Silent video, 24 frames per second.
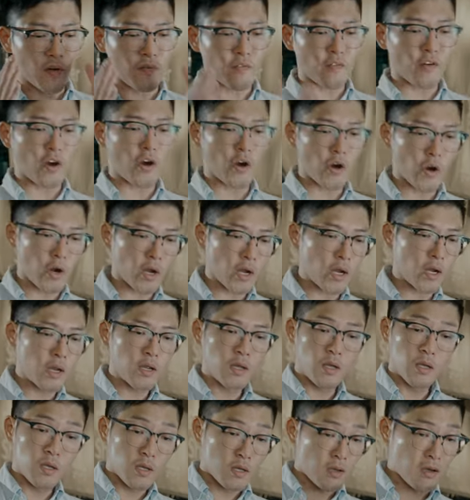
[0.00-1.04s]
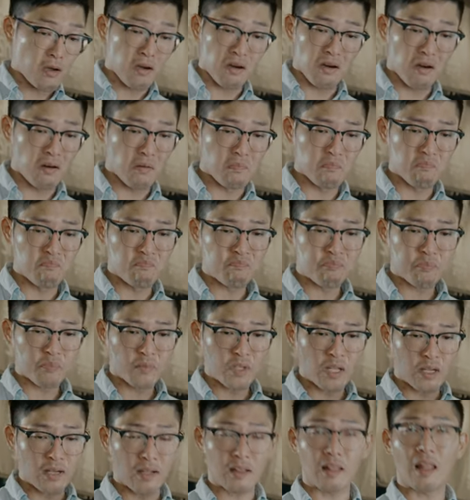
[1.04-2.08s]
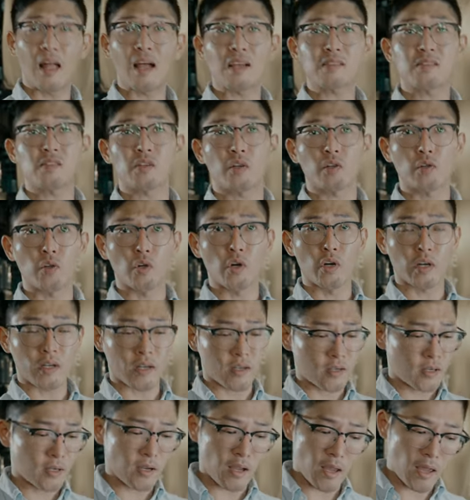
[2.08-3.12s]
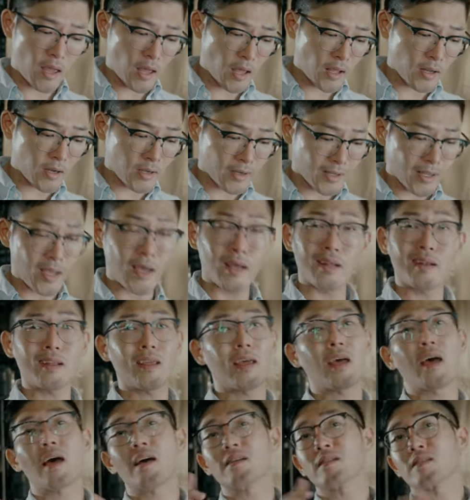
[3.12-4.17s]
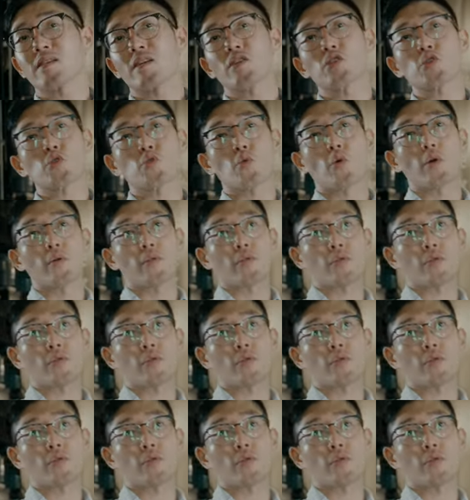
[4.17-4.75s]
a very um, classic look. And again, it has a short